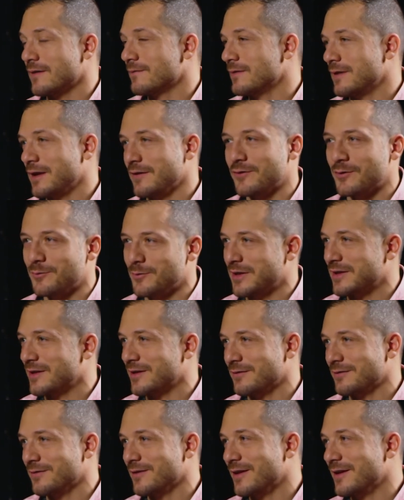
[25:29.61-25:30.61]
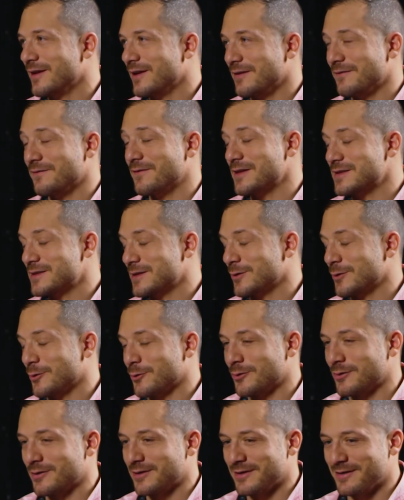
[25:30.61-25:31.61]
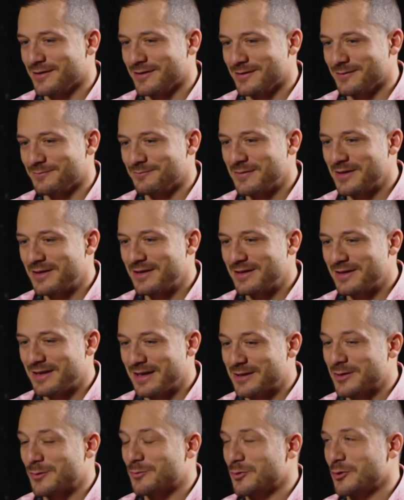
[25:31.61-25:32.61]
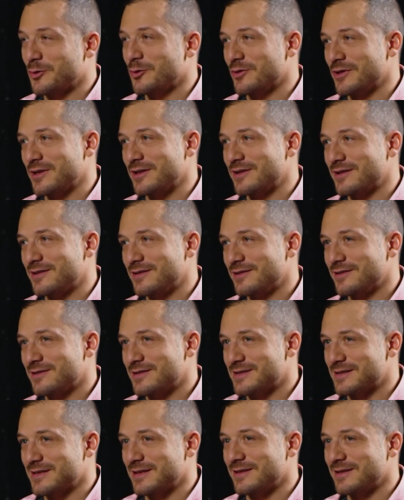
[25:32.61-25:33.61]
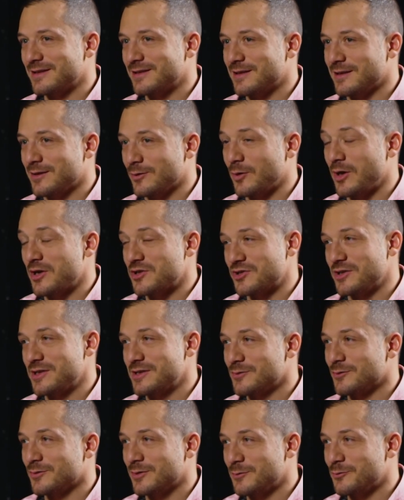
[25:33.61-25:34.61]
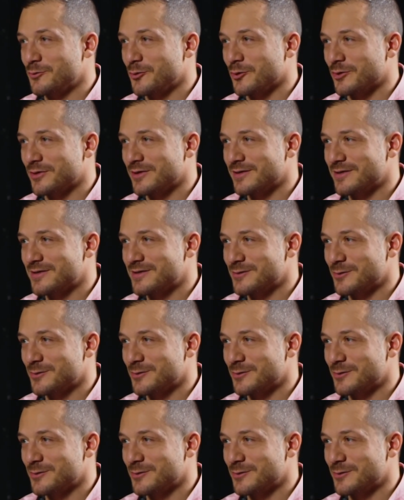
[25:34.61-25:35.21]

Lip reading: I've never met an investor or entrepreneur that said that education is not important.